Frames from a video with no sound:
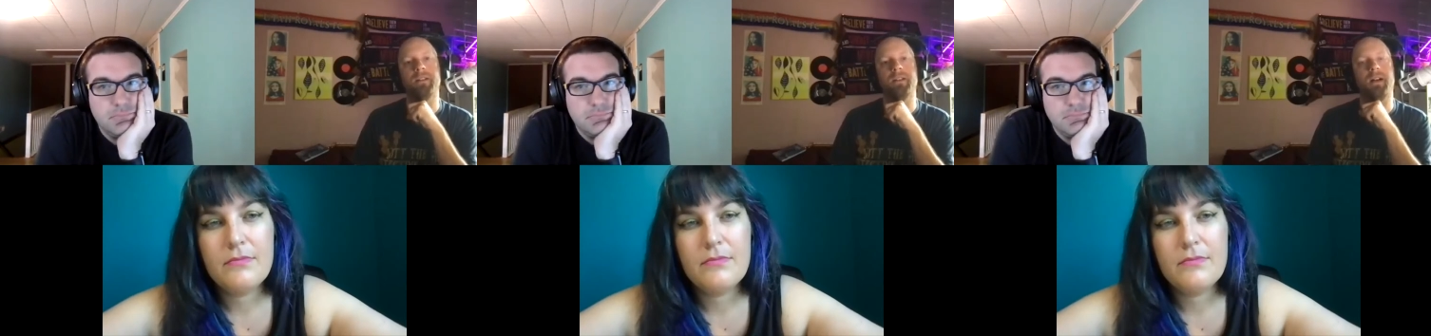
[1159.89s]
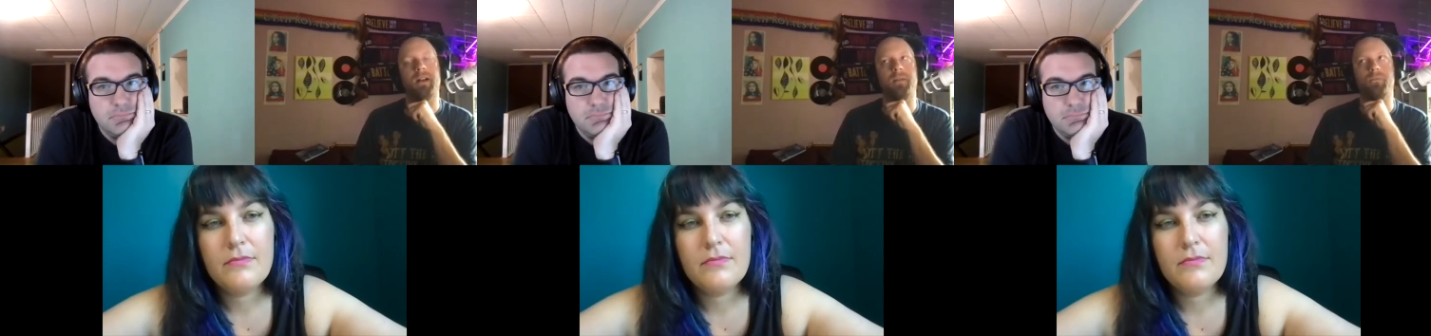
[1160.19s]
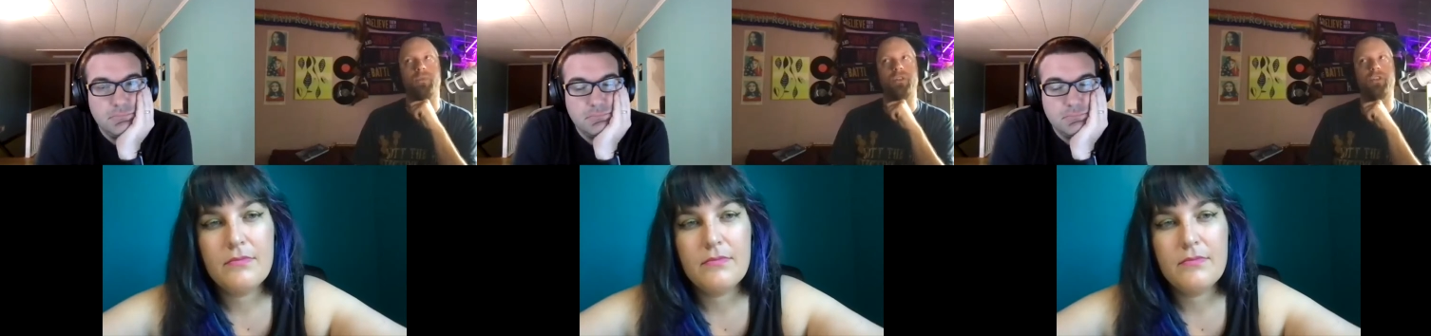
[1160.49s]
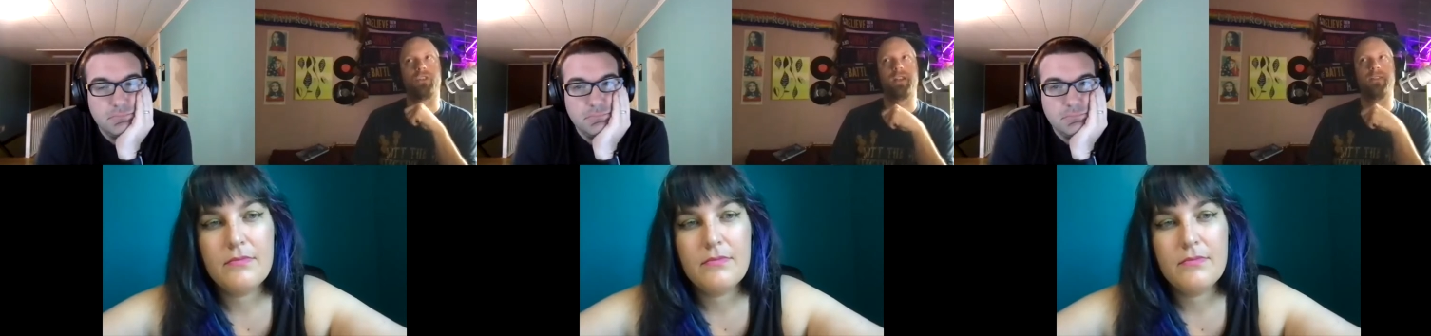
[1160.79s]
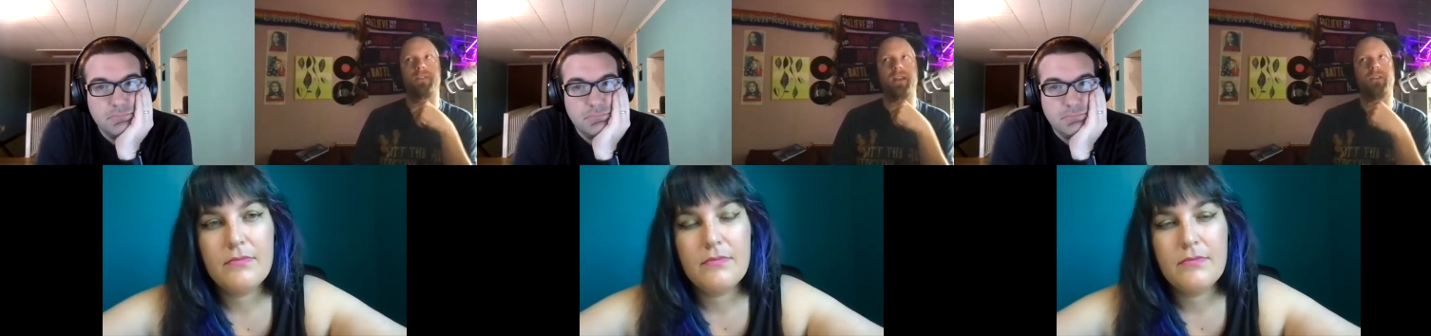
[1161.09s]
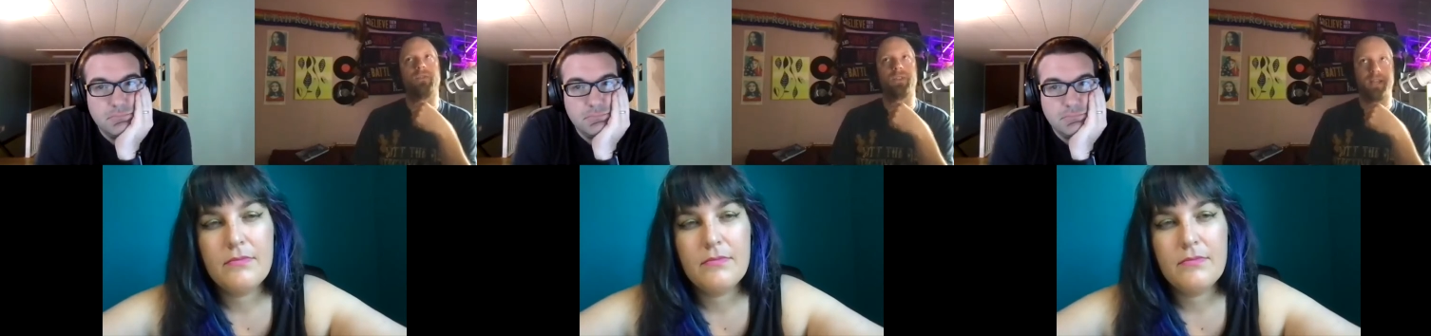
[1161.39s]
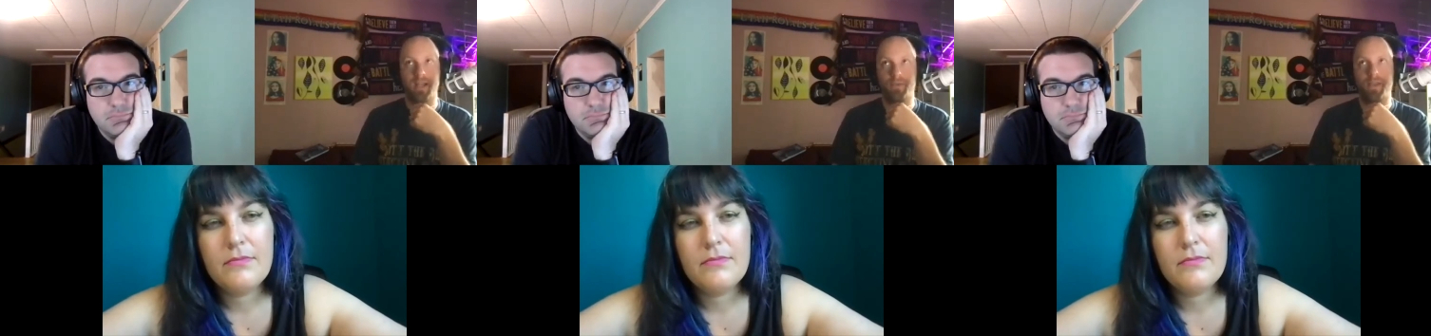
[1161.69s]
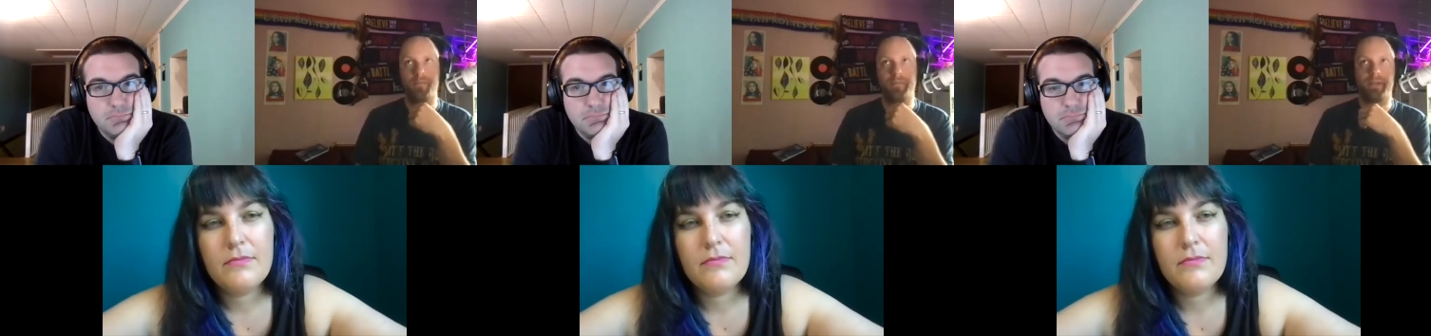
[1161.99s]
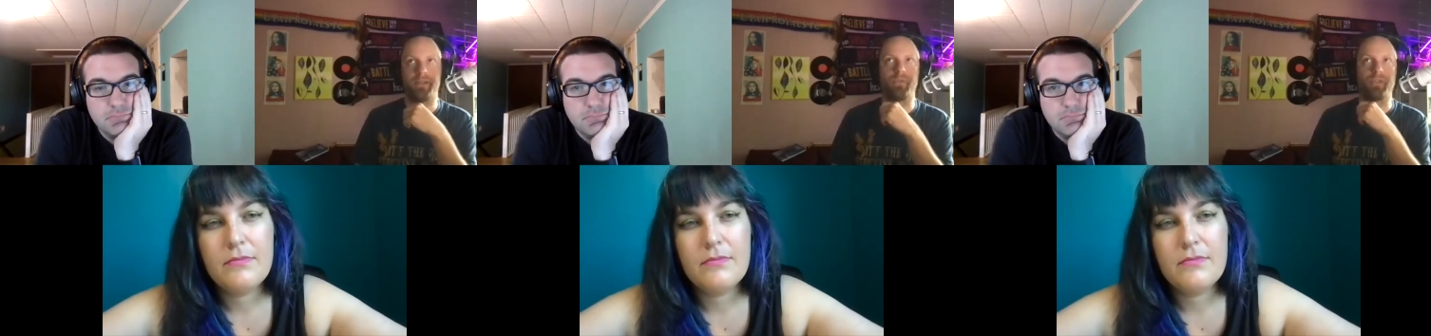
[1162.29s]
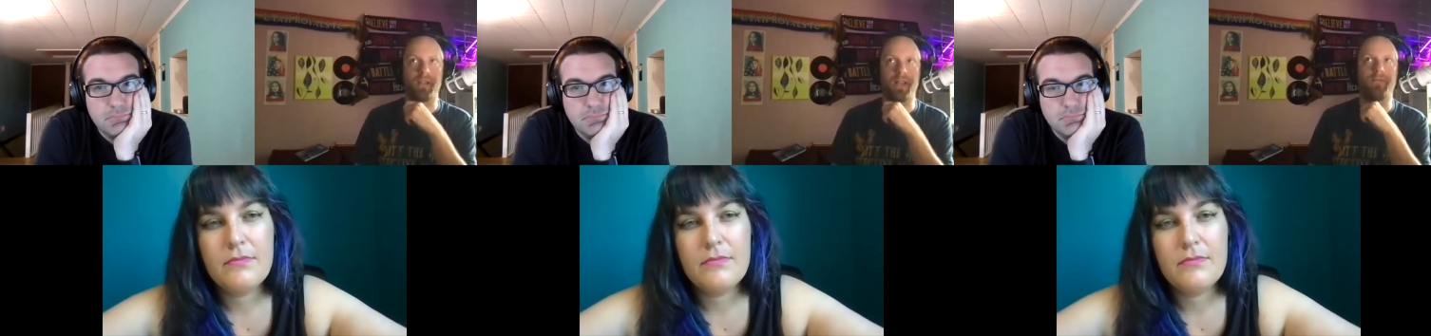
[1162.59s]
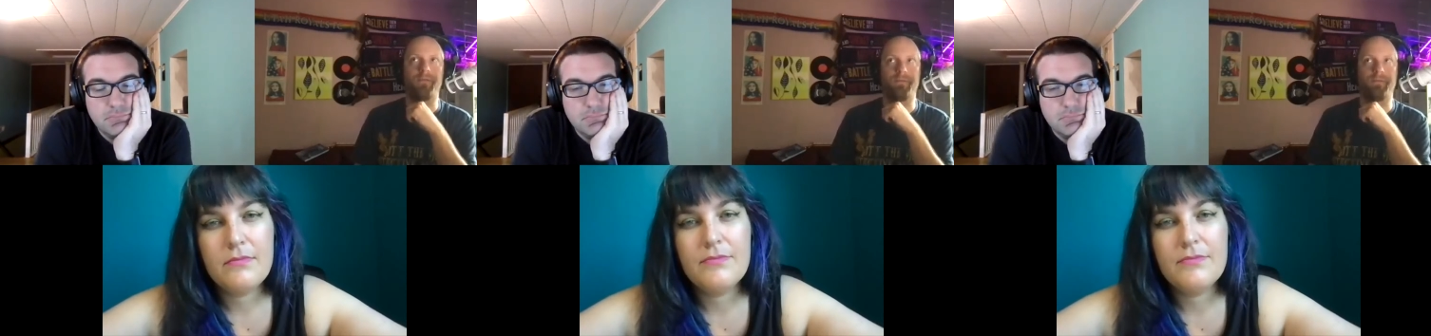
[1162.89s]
Speaker 1: um, which if they understand what that means which a lot of